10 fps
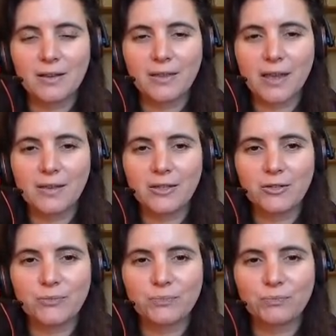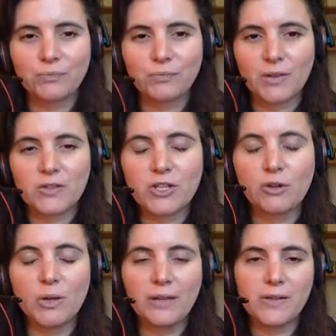Thank you.
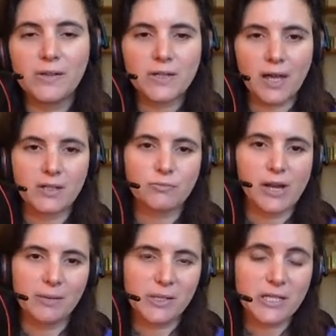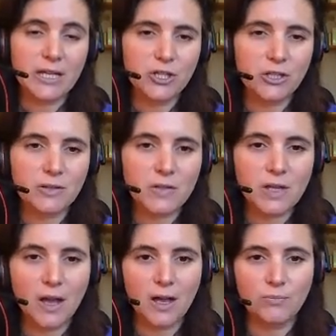So in this case, recommendations
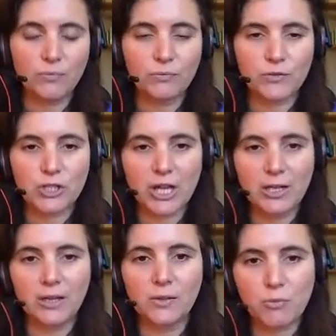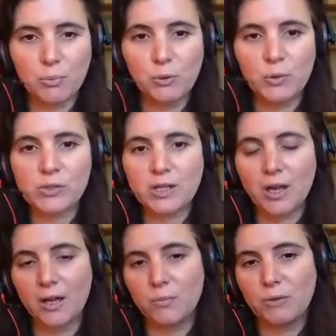for Shani in the report,
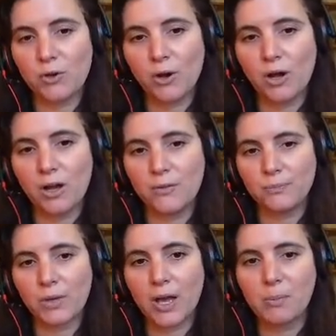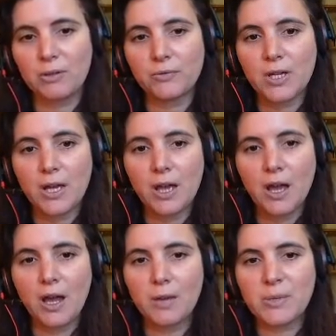we've got a couple of
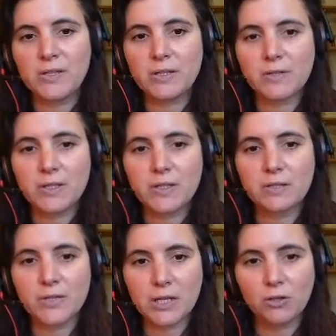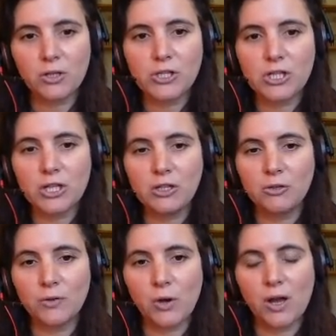pieces of assistive technology.
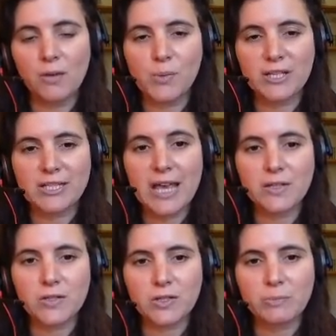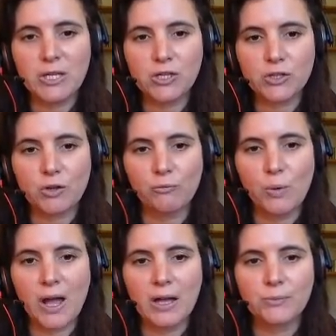You've got a text-to-speech
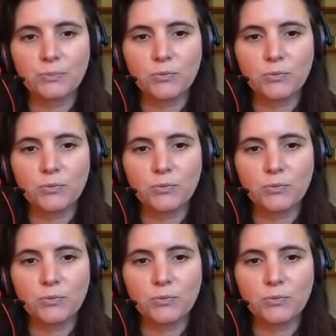software.